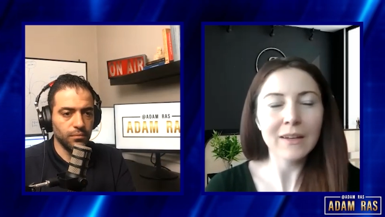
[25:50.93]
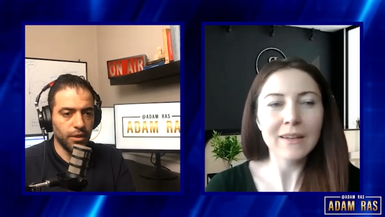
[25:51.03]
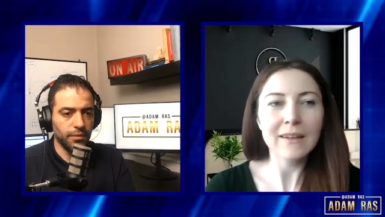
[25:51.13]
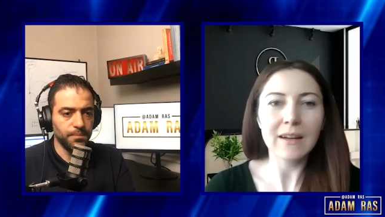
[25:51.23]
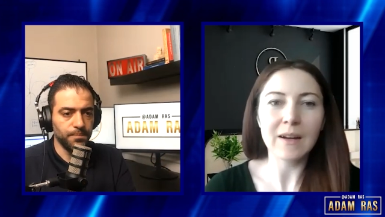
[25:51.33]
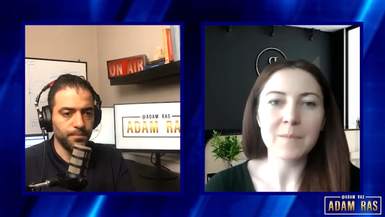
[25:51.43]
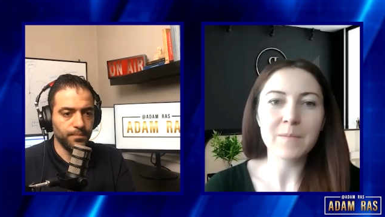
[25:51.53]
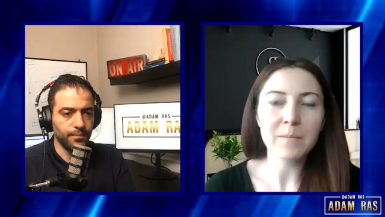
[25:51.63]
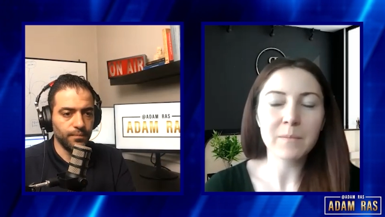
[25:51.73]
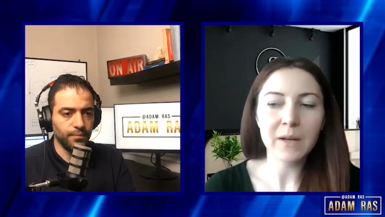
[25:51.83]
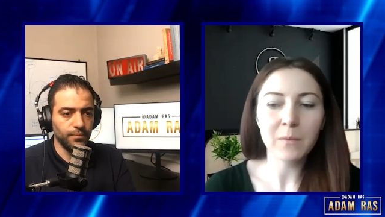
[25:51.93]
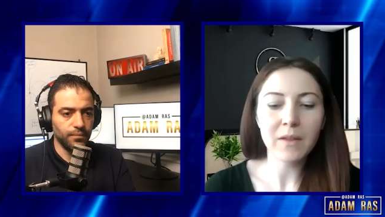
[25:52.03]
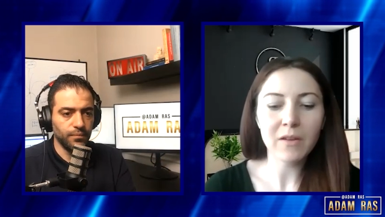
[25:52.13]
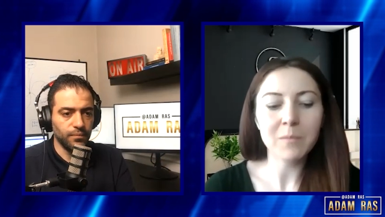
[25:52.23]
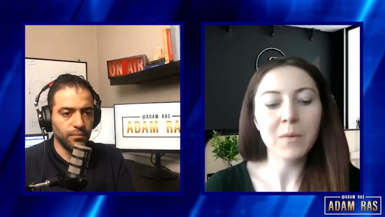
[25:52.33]
Speaker 1: Yeah. Um, but
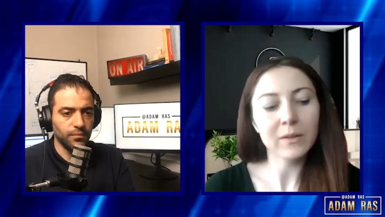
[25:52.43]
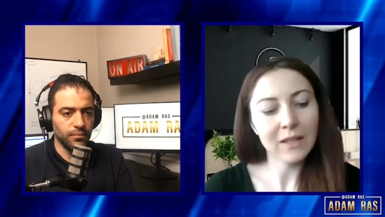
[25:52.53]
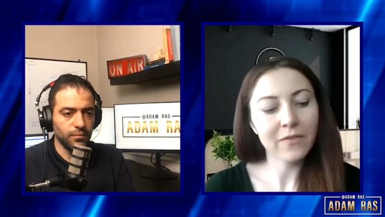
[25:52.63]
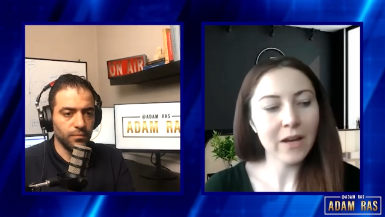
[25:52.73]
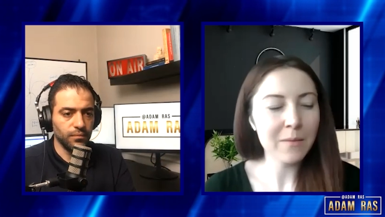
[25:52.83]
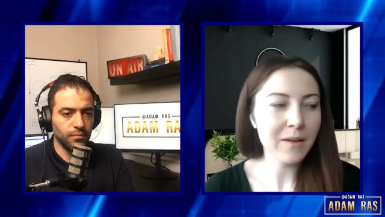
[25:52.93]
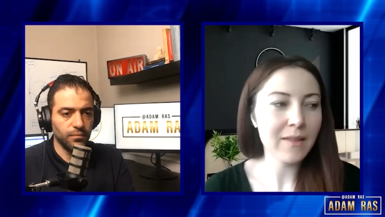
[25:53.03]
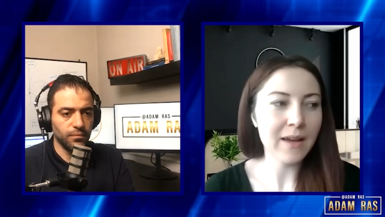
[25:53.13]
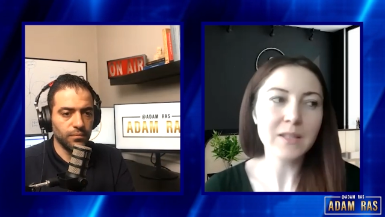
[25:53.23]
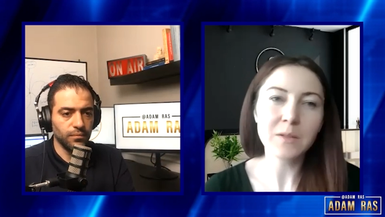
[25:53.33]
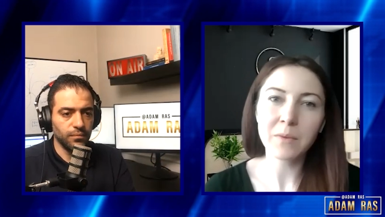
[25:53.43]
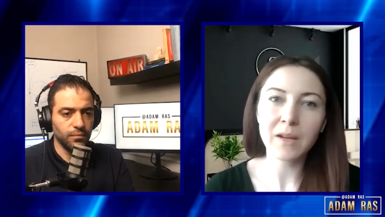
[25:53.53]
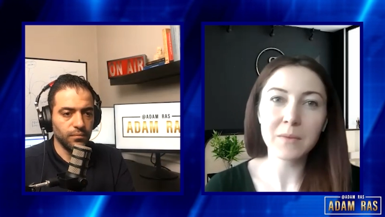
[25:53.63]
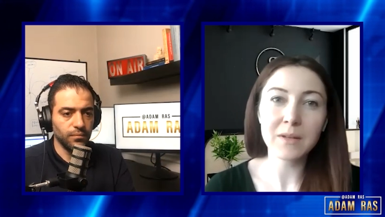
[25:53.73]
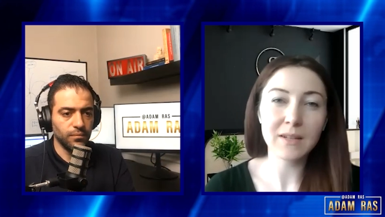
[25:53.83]
with our multifamily, that's
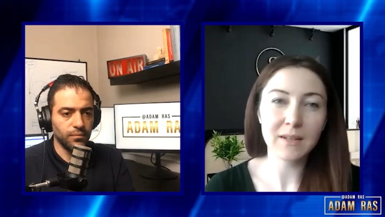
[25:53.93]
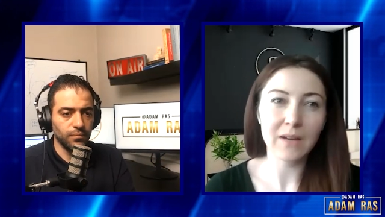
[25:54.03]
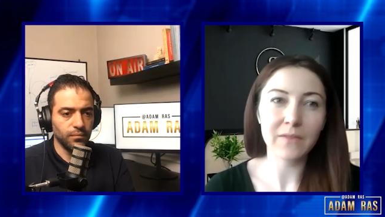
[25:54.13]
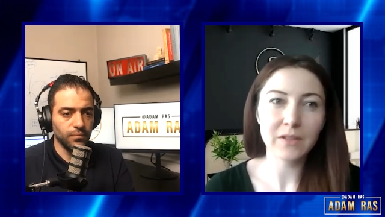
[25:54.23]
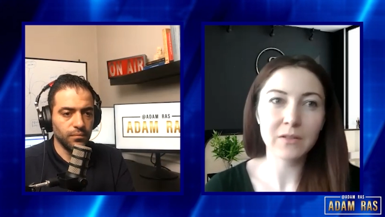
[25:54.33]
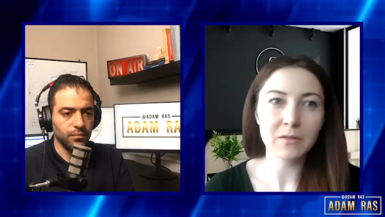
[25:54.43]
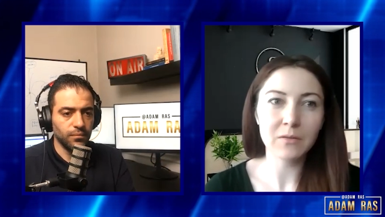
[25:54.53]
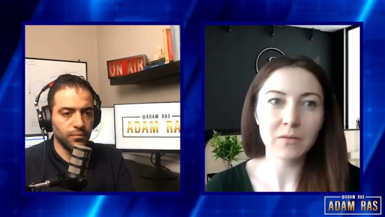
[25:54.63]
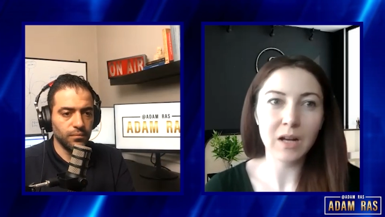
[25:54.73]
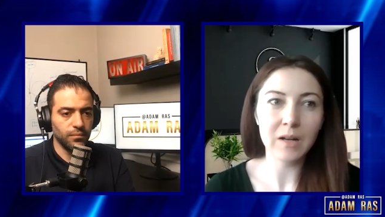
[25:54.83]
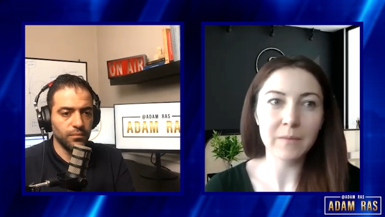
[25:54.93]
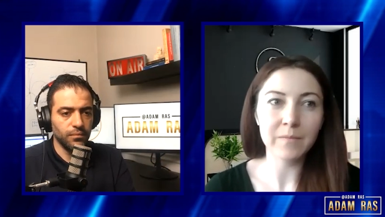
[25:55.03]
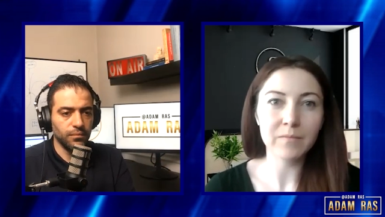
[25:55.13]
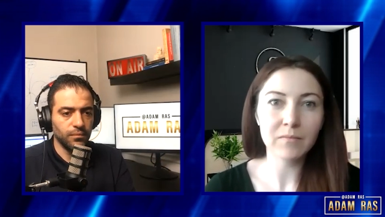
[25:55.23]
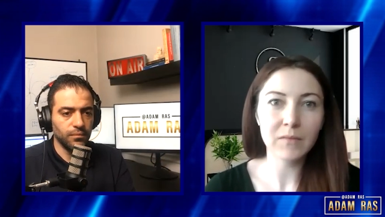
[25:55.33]
when we did have to
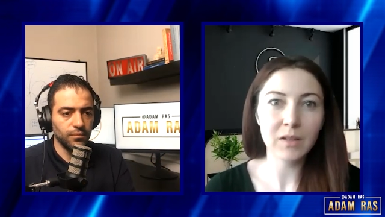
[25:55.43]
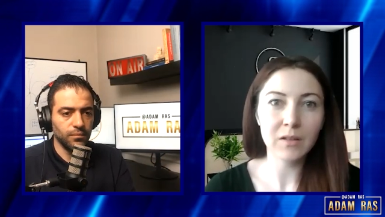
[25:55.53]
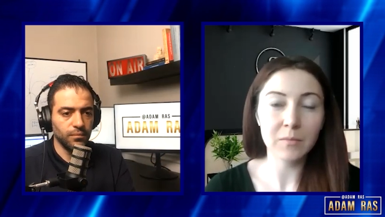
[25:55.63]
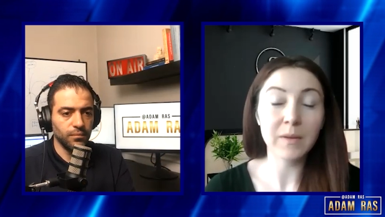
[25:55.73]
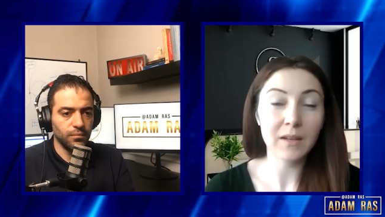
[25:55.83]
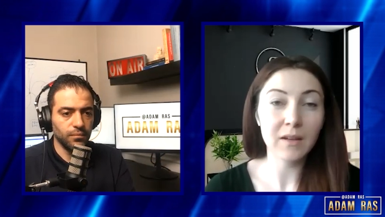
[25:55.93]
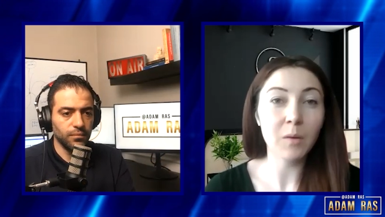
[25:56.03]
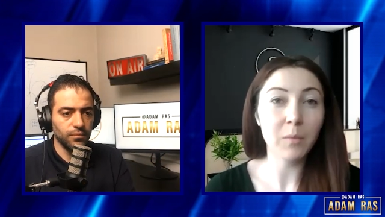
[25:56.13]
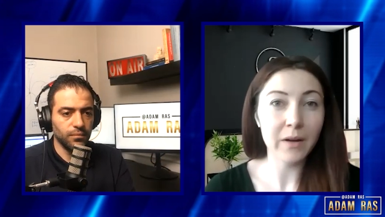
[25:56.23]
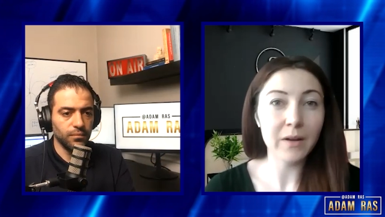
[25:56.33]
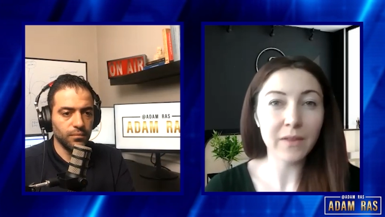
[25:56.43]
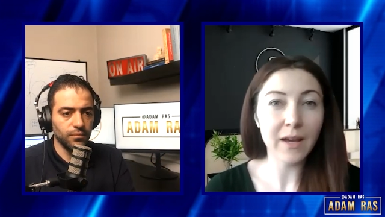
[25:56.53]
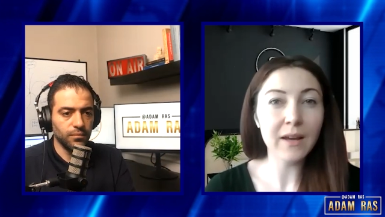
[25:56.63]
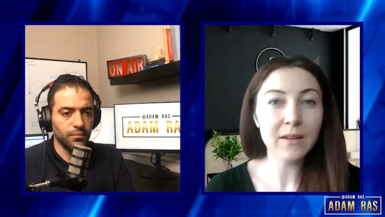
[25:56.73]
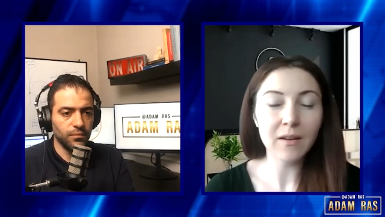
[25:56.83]
um, you know be aware of
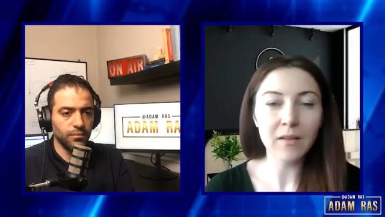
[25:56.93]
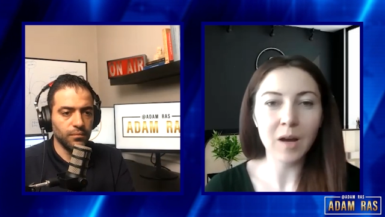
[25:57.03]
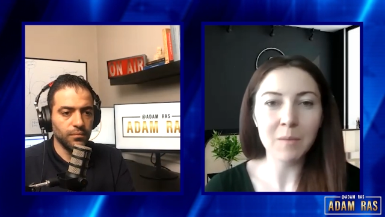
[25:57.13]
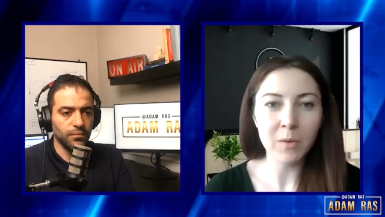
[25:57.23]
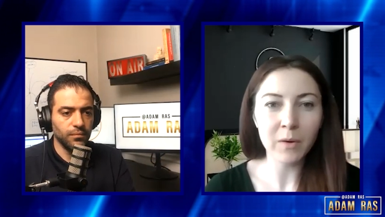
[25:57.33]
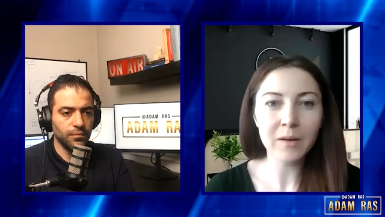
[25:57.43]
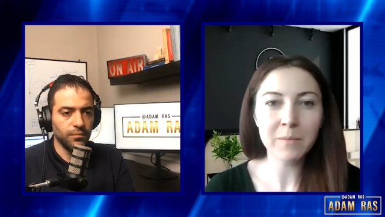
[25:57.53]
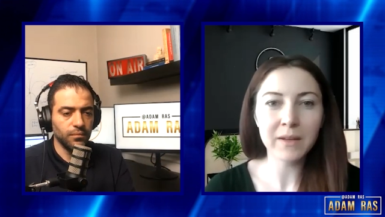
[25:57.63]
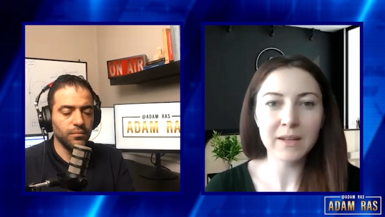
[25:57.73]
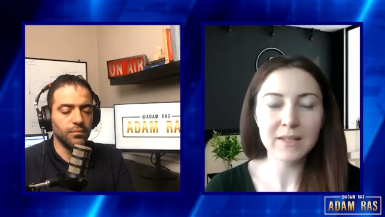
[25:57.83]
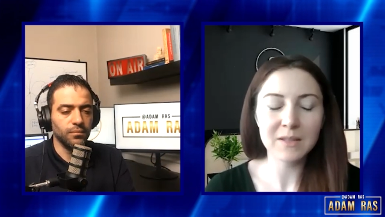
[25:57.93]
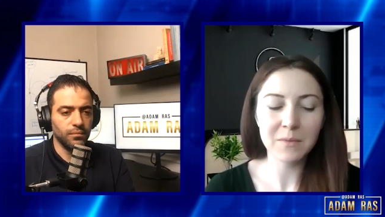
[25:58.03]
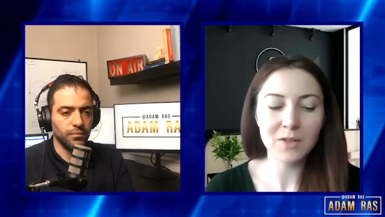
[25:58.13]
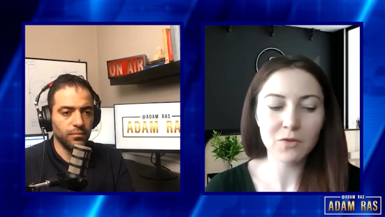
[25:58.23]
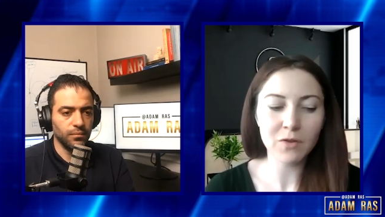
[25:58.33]
that a lot more because mm.
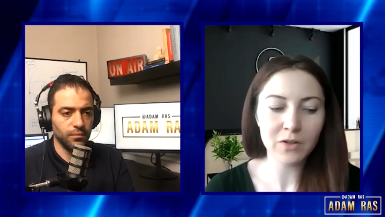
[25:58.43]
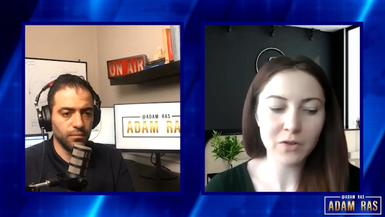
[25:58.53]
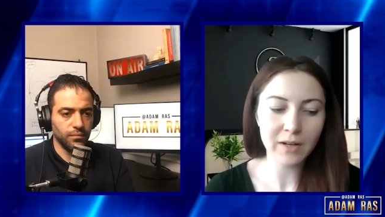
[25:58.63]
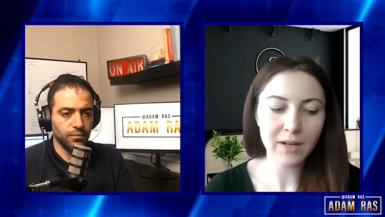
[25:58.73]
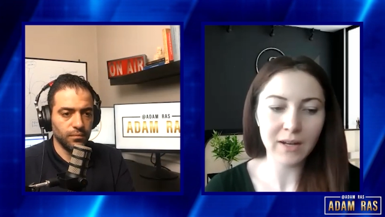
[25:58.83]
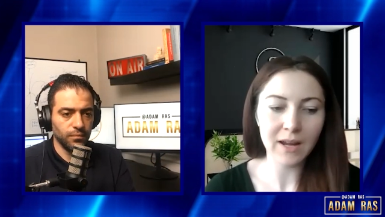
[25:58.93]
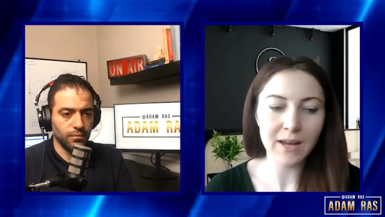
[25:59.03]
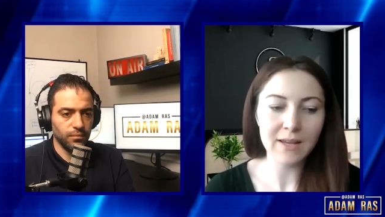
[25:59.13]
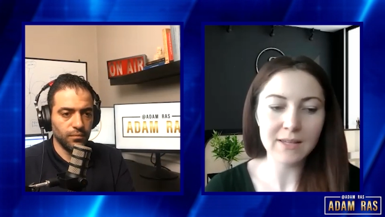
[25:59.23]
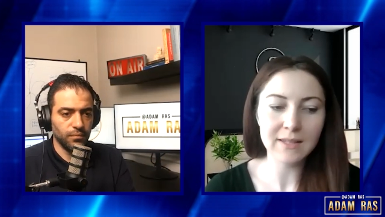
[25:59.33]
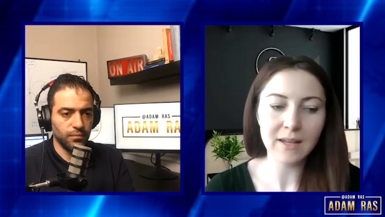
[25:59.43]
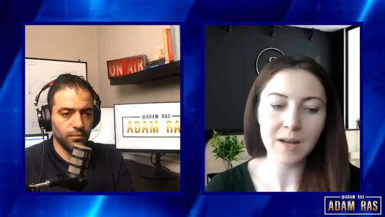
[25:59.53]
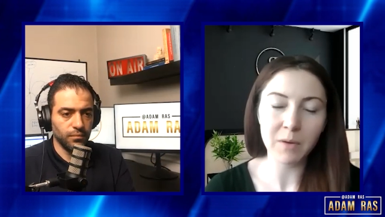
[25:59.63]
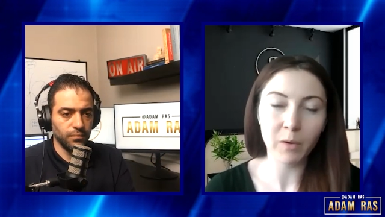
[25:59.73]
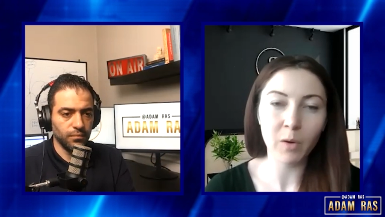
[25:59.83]
we structured it as um, a